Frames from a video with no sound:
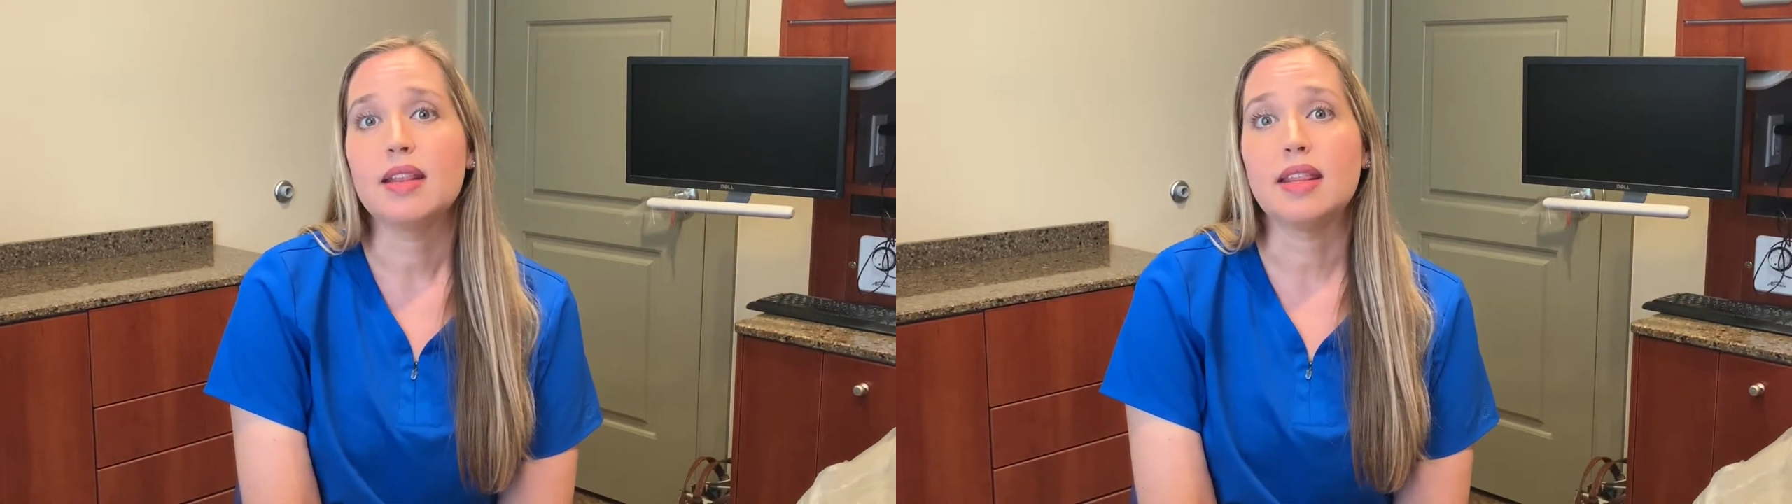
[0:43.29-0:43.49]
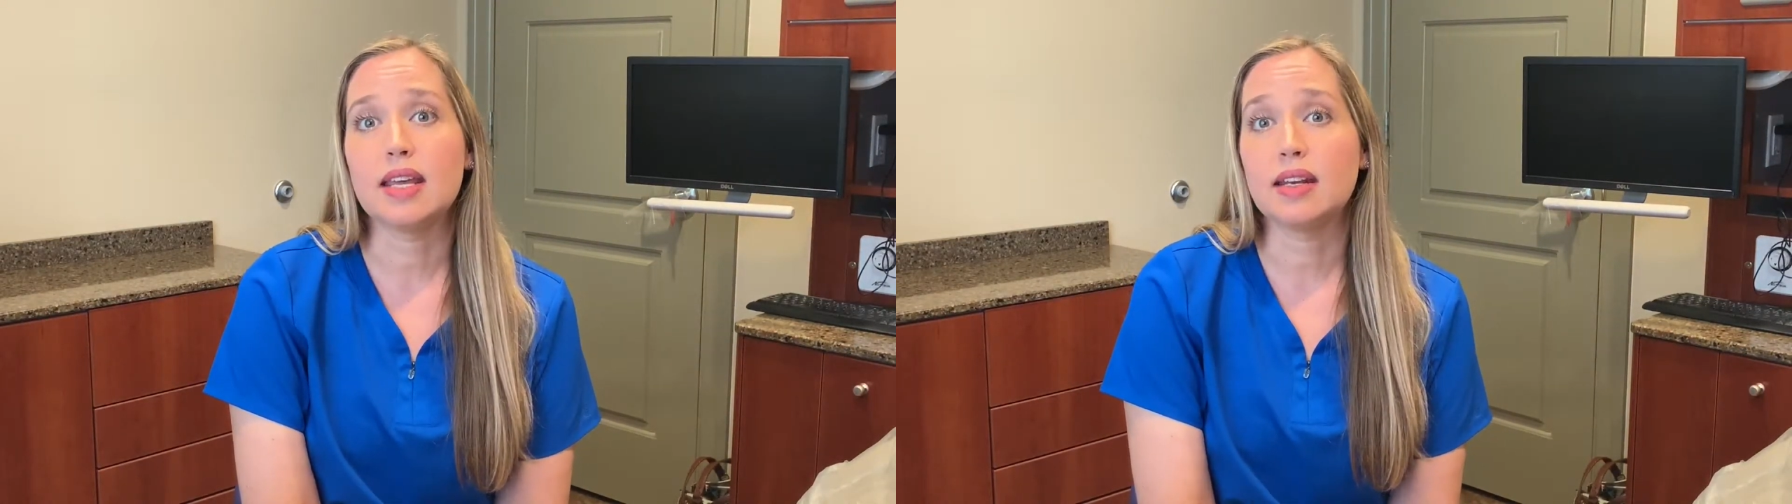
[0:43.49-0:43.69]

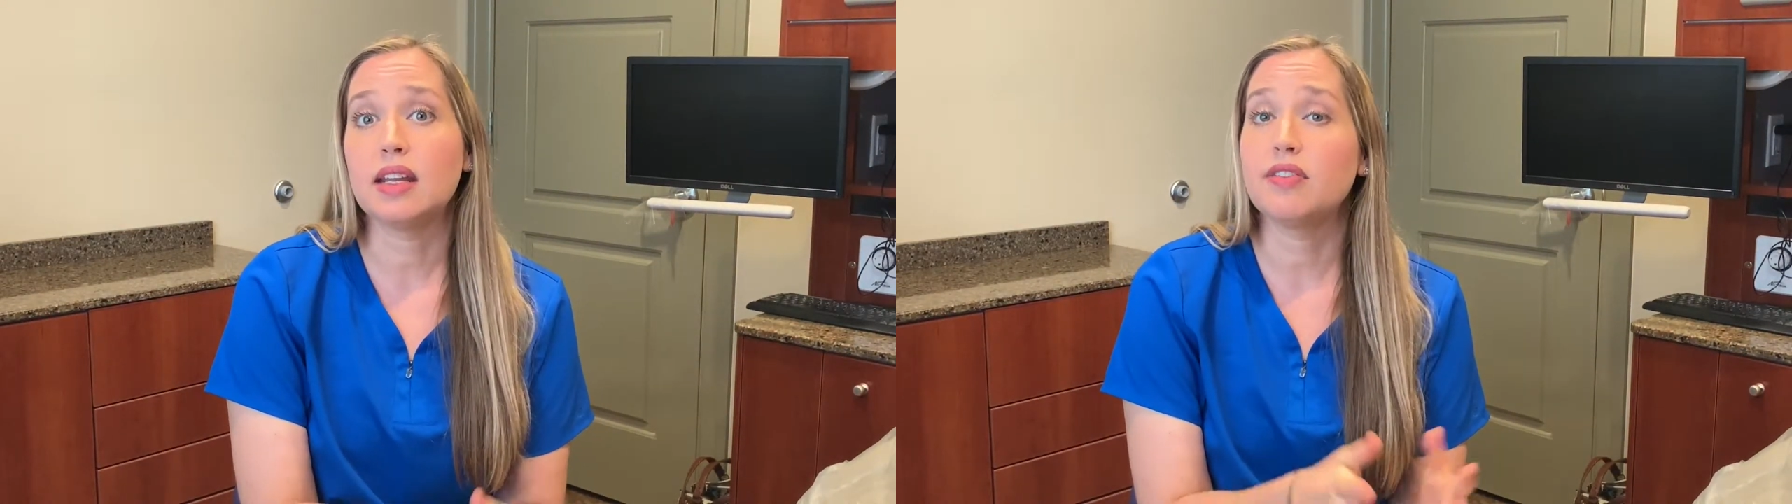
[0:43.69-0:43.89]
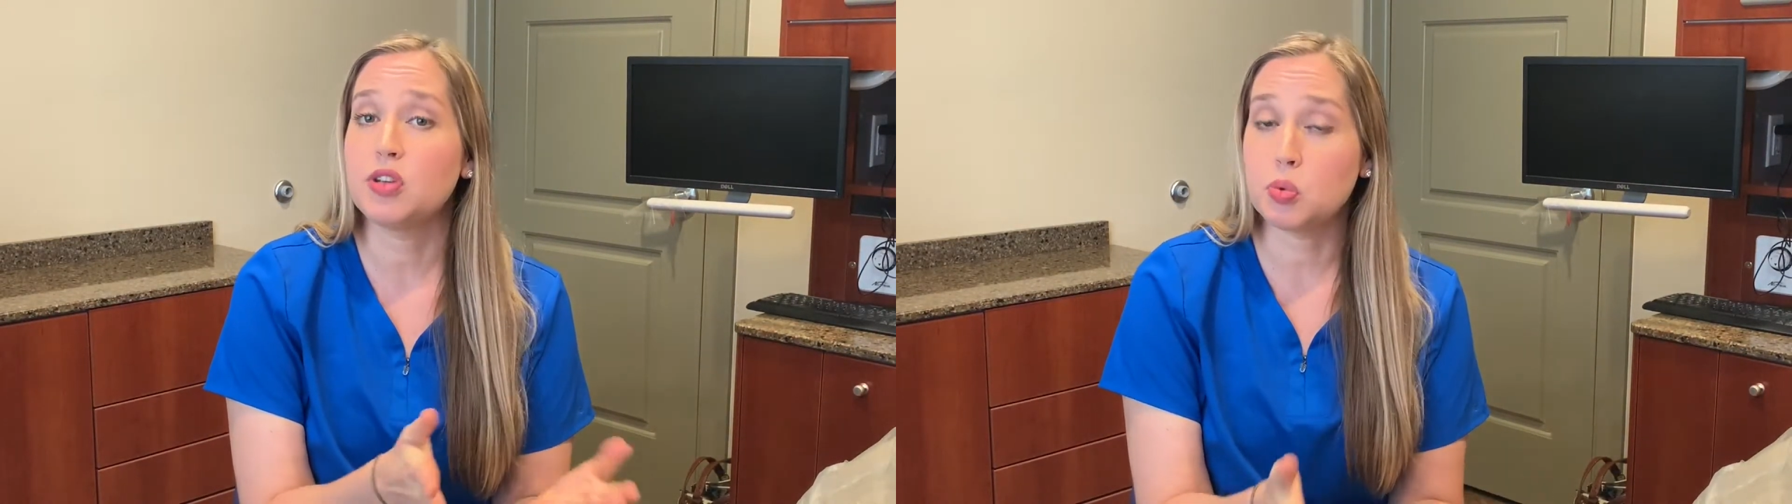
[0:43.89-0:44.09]
Then,
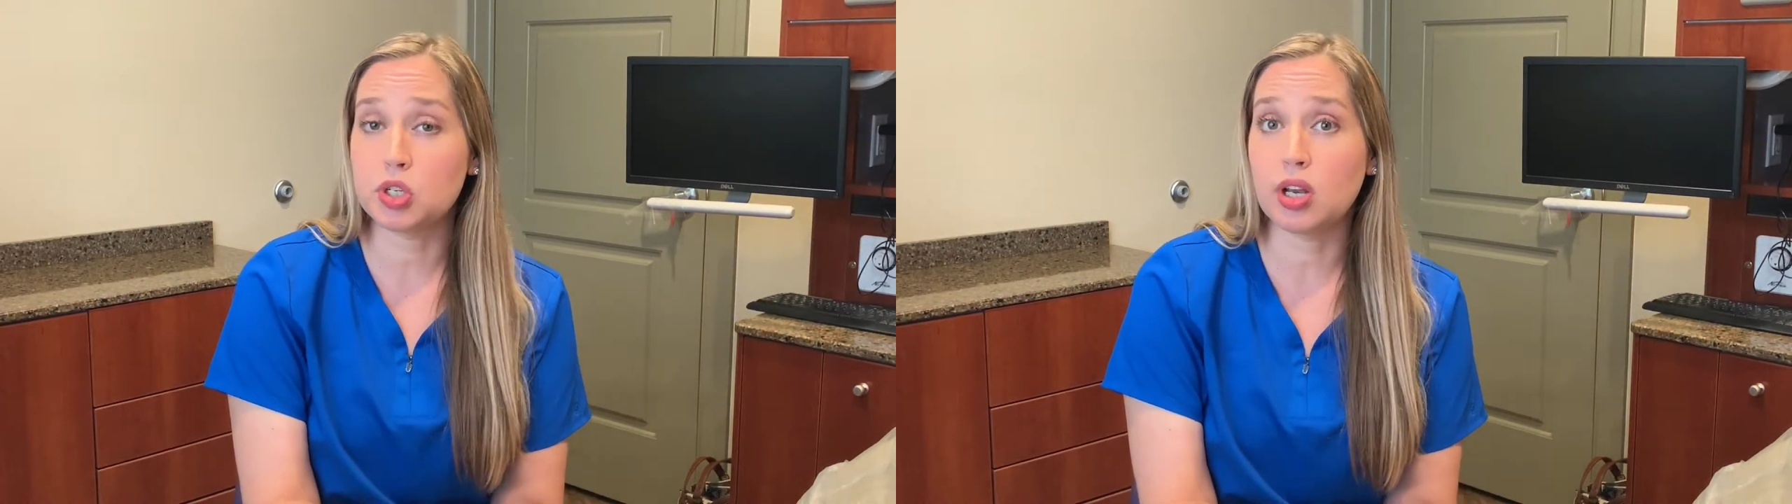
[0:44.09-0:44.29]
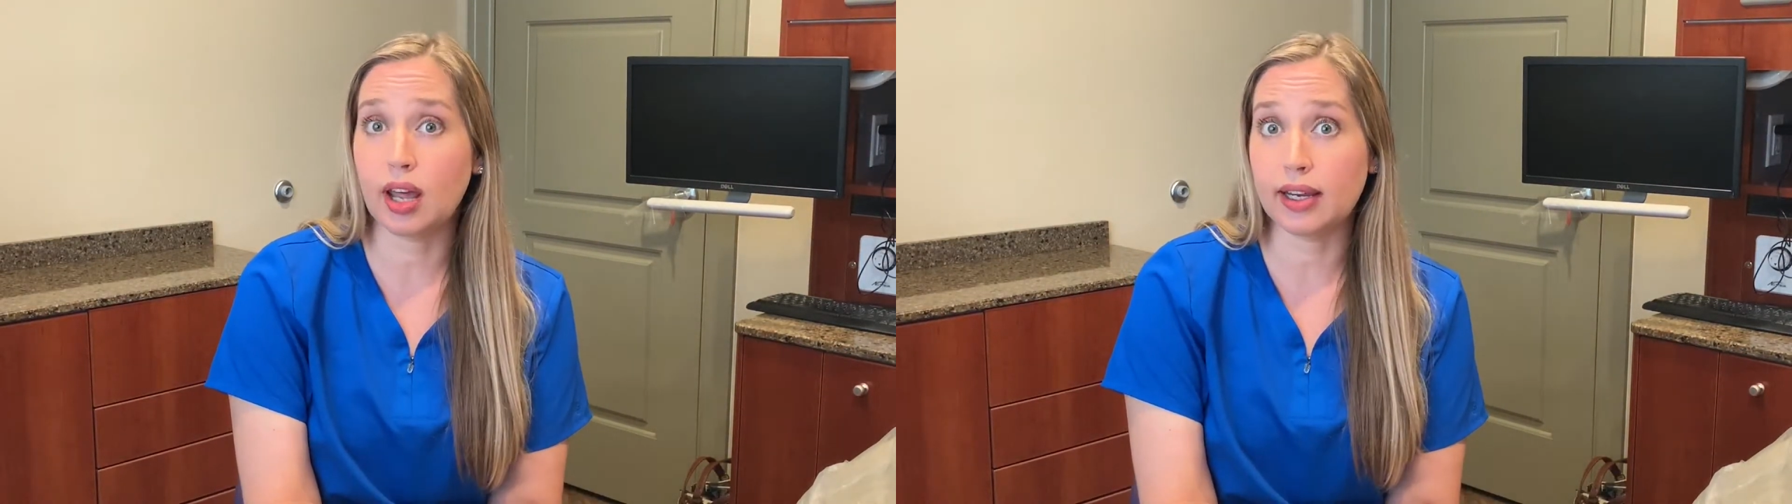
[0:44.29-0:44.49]
if you
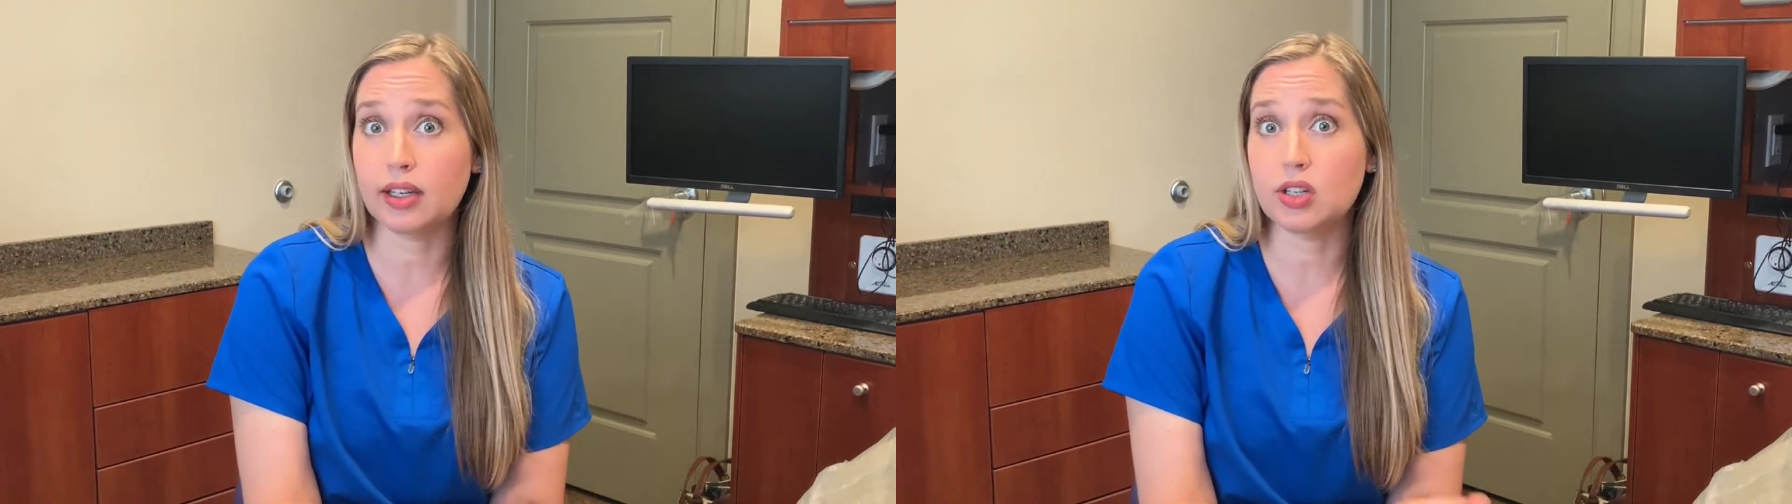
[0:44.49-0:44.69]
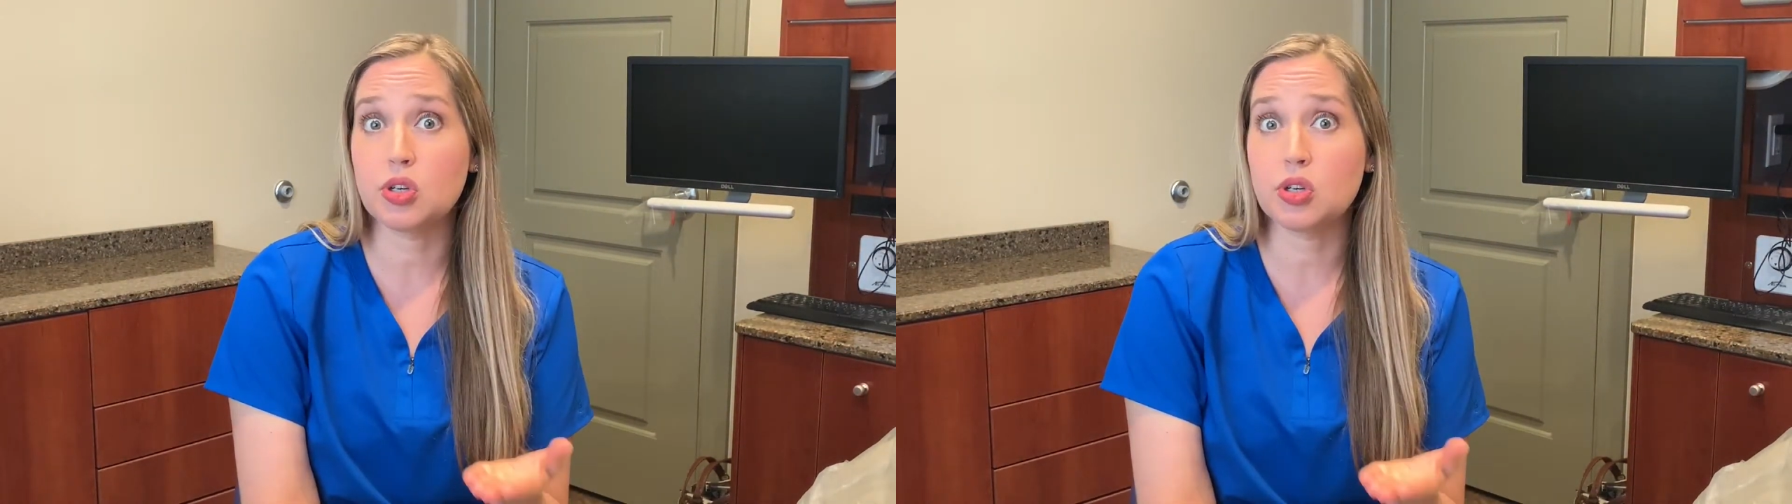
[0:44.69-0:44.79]
would like,